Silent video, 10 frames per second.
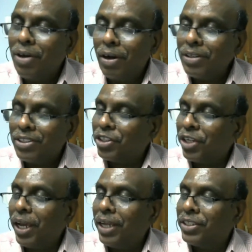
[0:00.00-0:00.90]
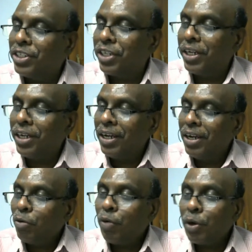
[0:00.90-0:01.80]
not changed
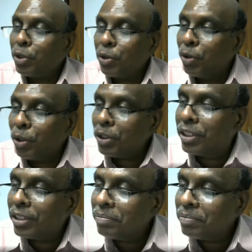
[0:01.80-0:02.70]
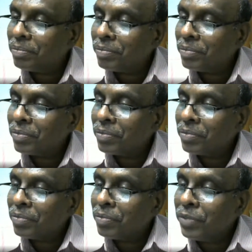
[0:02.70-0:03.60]
for the good
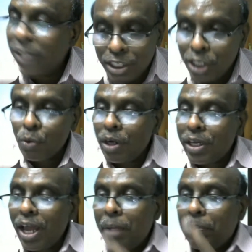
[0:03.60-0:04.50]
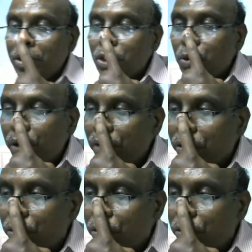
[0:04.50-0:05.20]
this is what happens when we